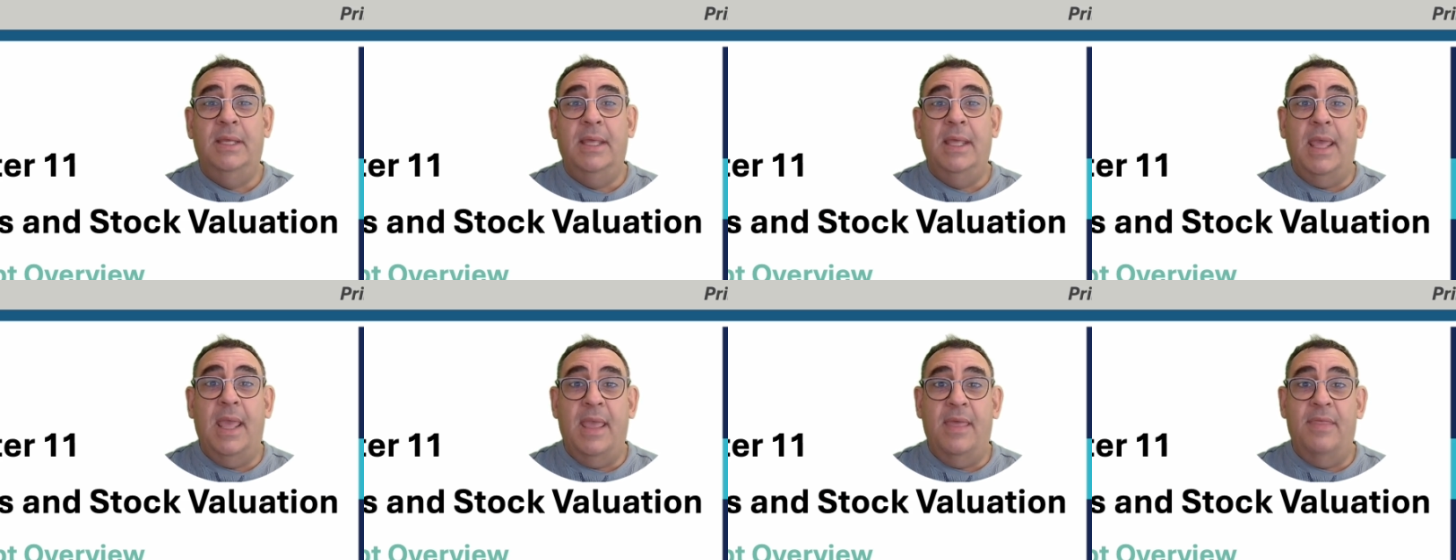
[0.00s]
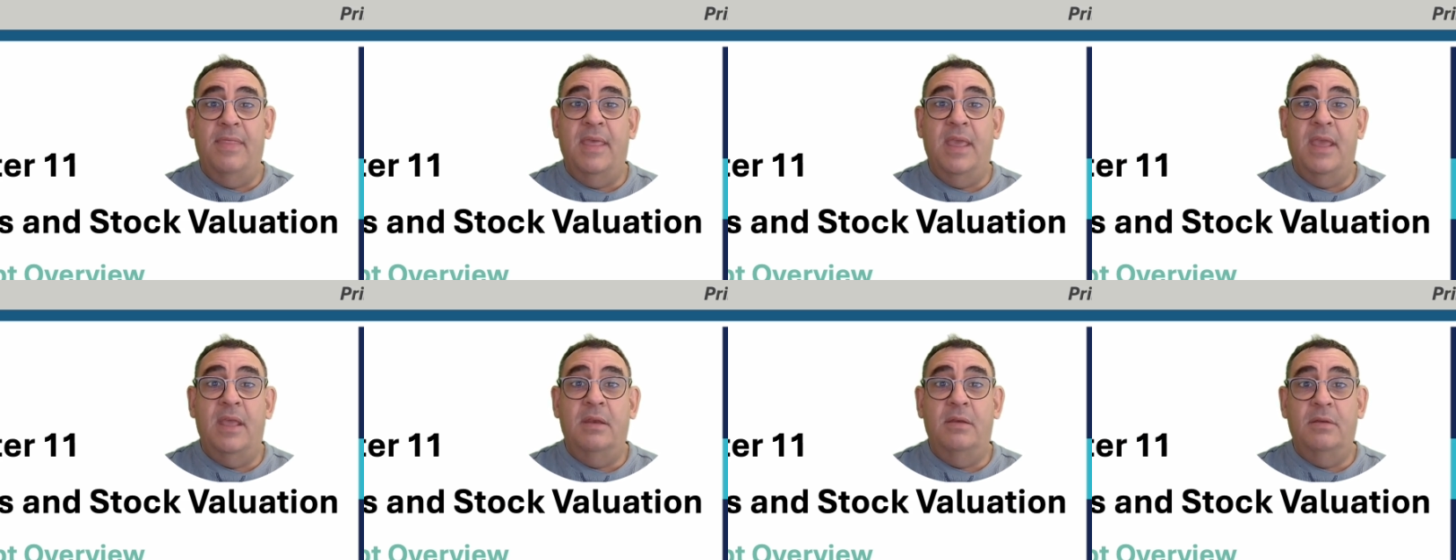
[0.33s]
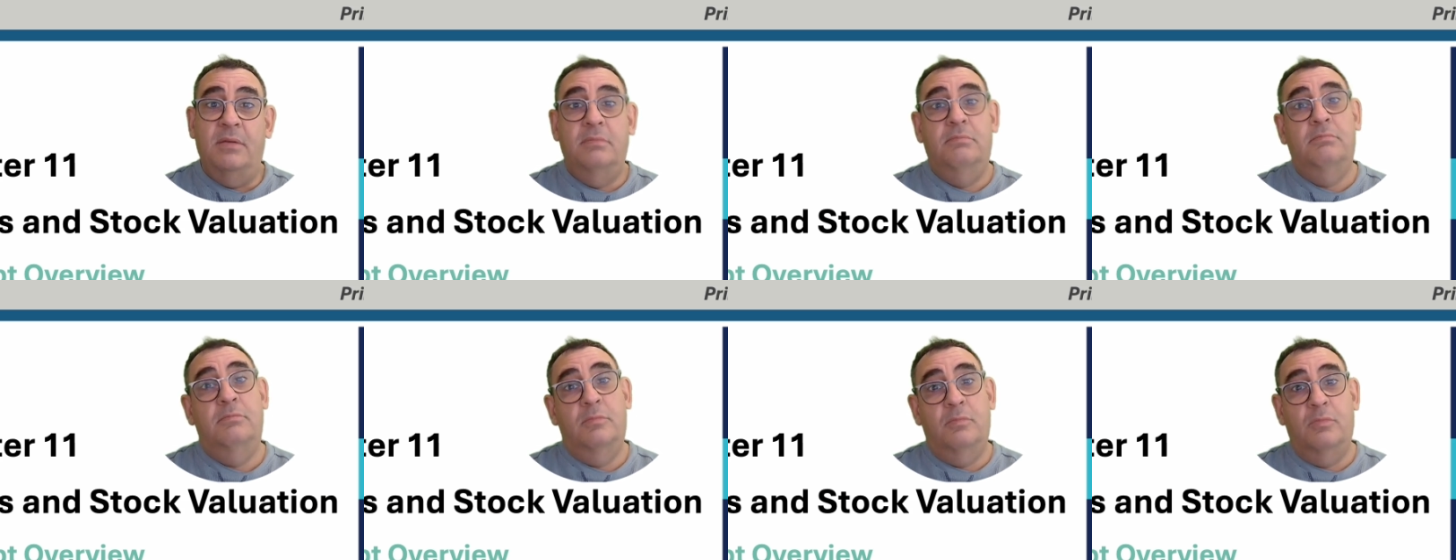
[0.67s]
and then
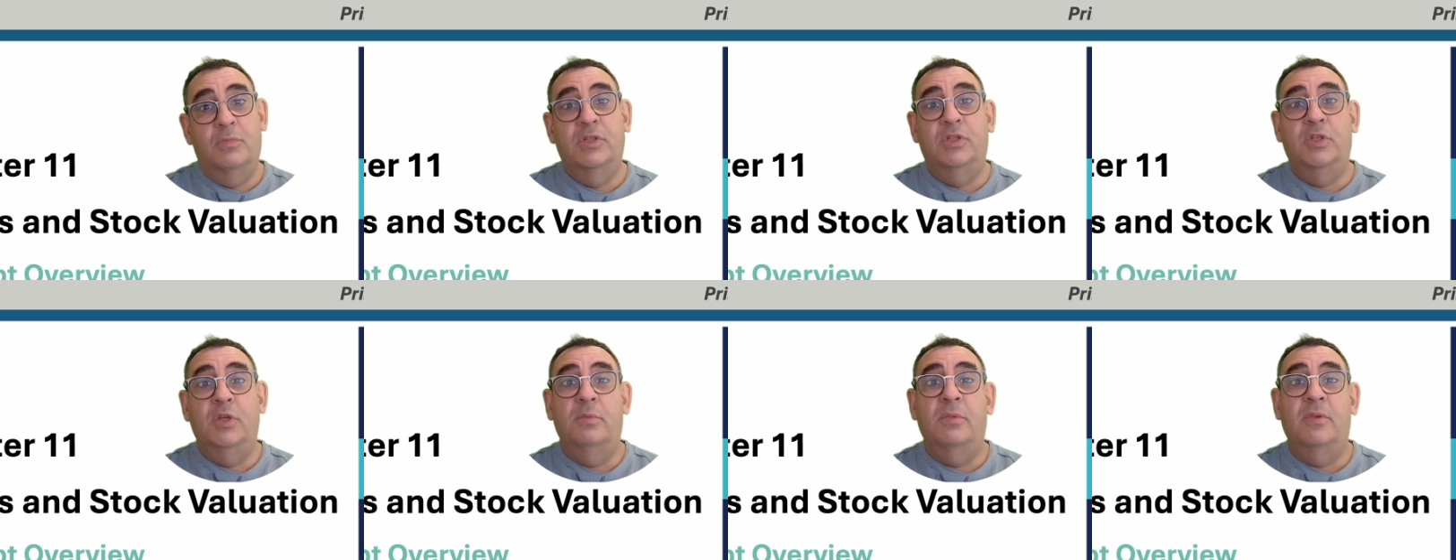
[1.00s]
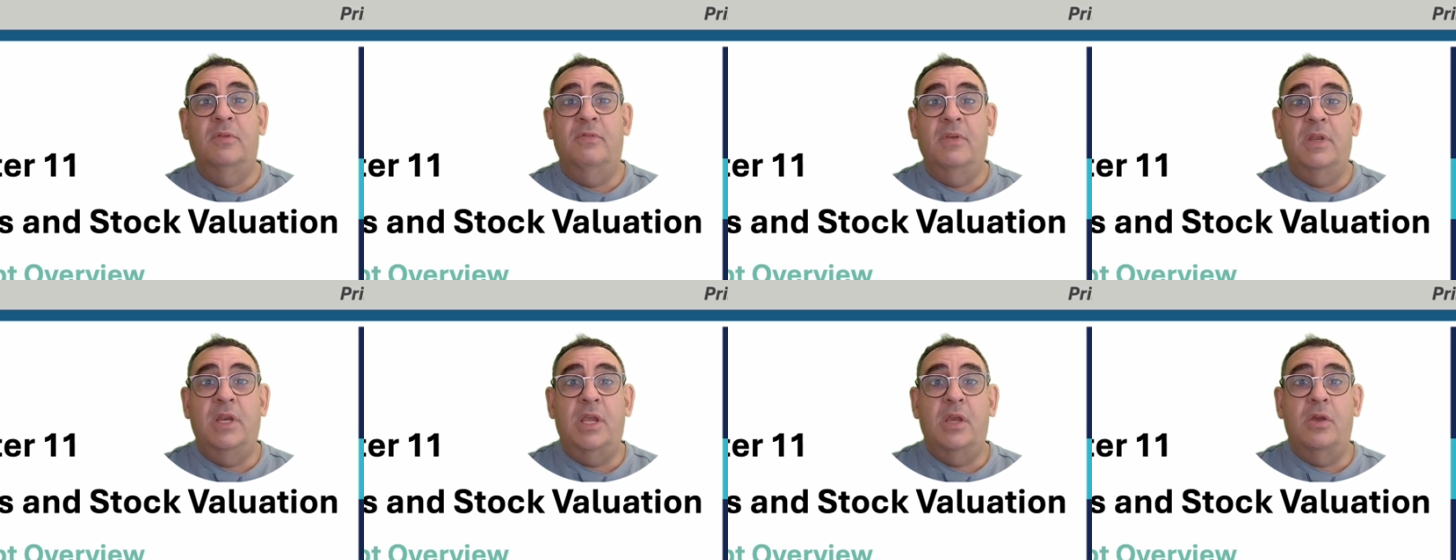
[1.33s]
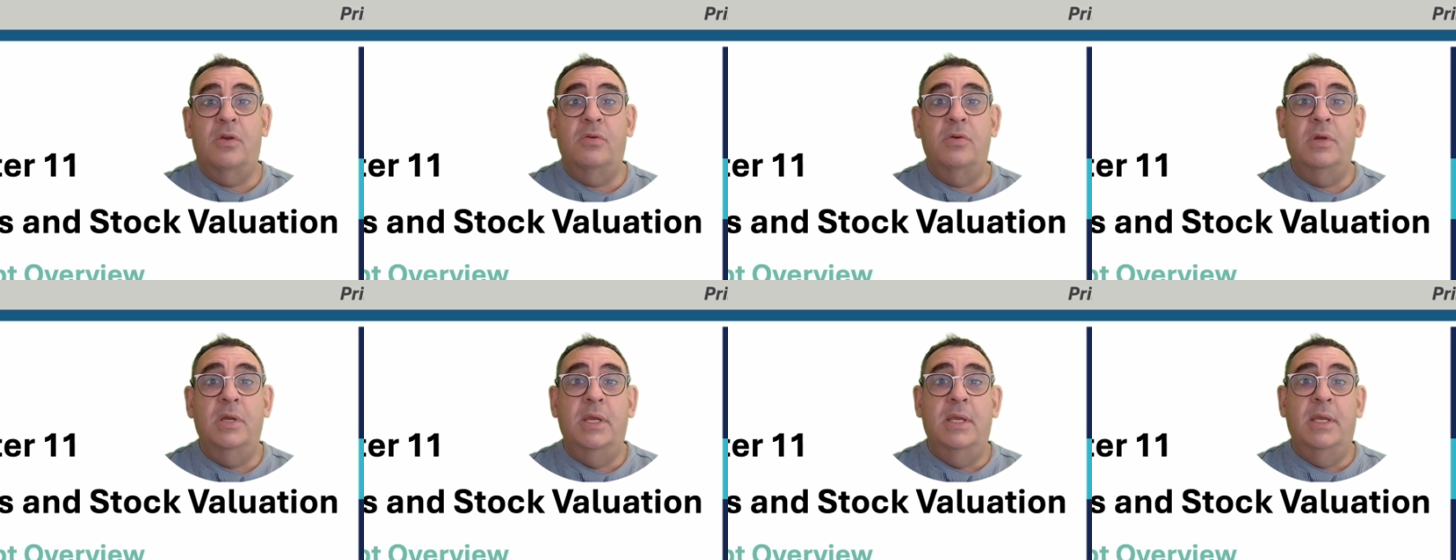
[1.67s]
resume the
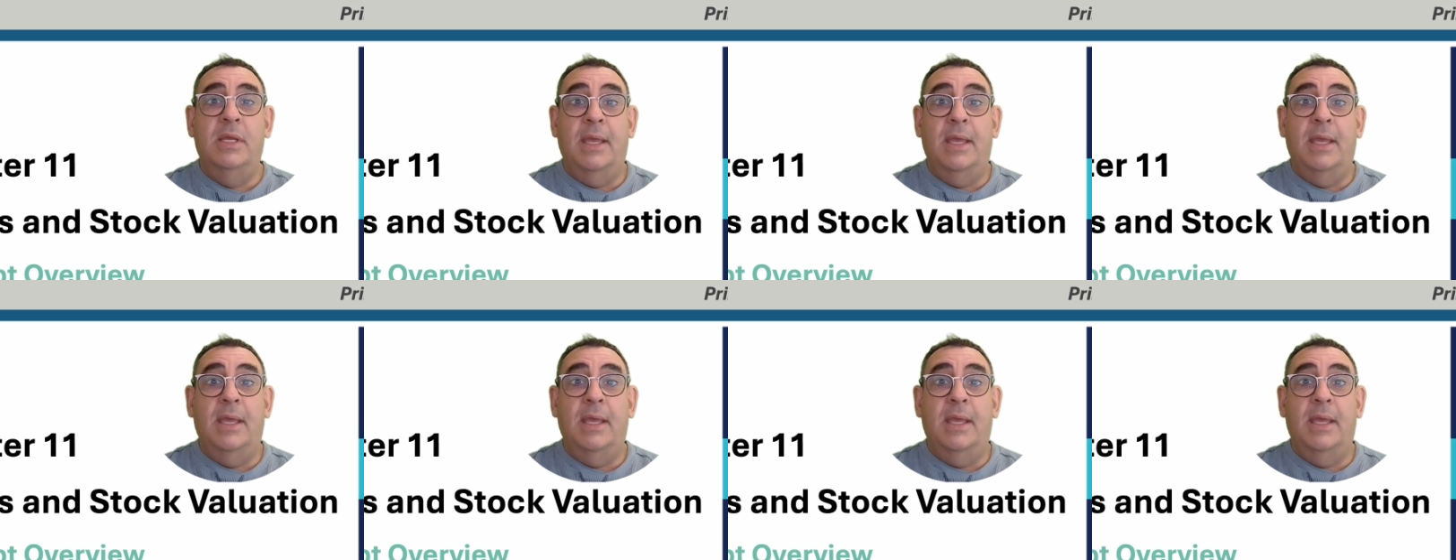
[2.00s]
video